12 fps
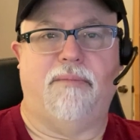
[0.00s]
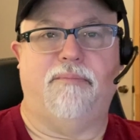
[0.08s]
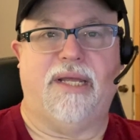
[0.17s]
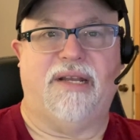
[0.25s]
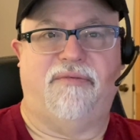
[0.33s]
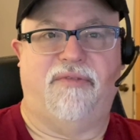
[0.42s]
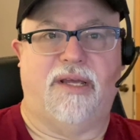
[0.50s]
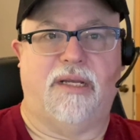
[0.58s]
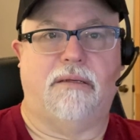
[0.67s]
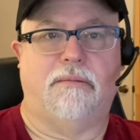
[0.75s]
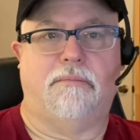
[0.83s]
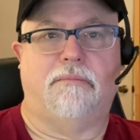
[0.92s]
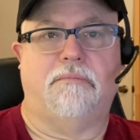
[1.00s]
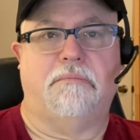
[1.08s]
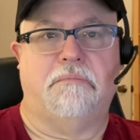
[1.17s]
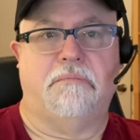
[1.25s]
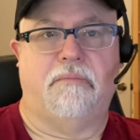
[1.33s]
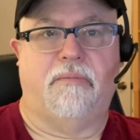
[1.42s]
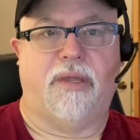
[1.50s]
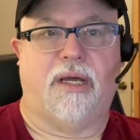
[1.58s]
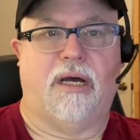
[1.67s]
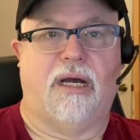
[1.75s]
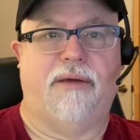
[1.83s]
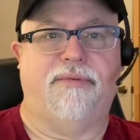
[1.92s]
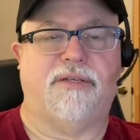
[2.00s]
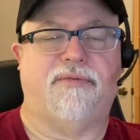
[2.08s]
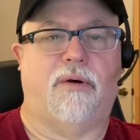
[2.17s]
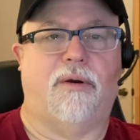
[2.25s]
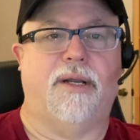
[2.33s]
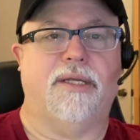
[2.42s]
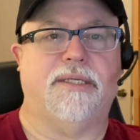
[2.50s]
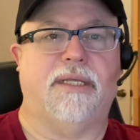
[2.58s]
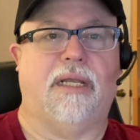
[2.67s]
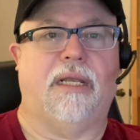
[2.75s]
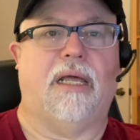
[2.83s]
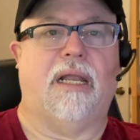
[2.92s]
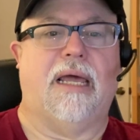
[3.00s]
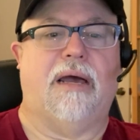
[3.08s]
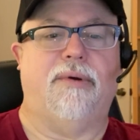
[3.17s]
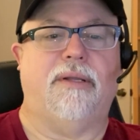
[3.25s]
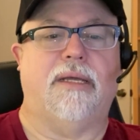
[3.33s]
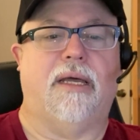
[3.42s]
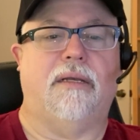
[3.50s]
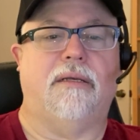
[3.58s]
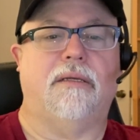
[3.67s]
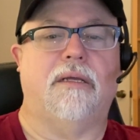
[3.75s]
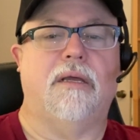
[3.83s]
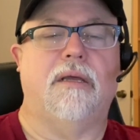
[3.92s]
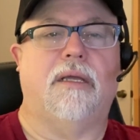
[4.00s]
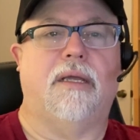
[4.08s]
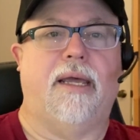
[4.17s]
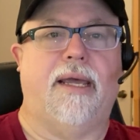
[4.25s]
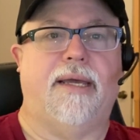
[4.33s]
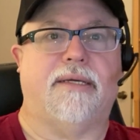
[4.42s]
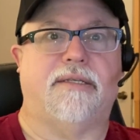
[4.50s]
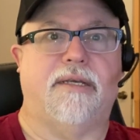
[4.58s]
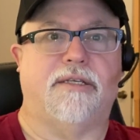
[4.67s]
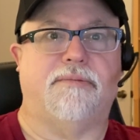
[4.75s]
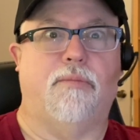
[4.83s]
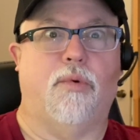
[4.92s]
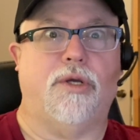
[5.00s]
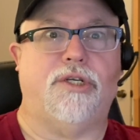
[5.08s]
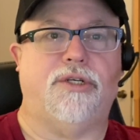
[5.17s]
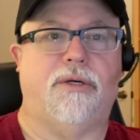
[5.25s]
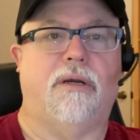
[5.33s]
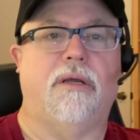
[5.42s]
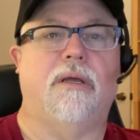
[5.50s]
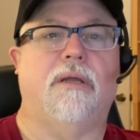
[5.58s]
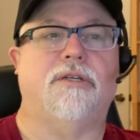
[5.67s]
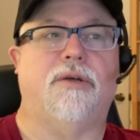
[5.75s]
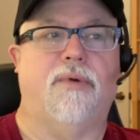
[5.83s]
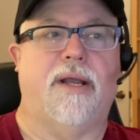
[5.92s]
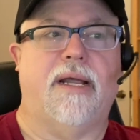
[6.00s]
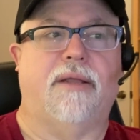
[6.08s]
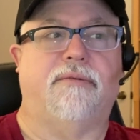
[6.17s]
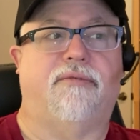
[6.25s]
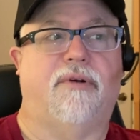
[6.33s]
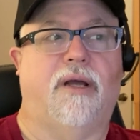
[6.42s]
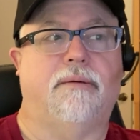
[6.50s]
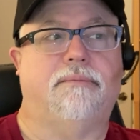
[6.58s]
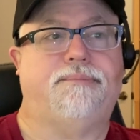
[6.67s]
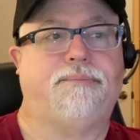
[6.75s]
benefit the hive as far as allowing that excess moisture to run out the front,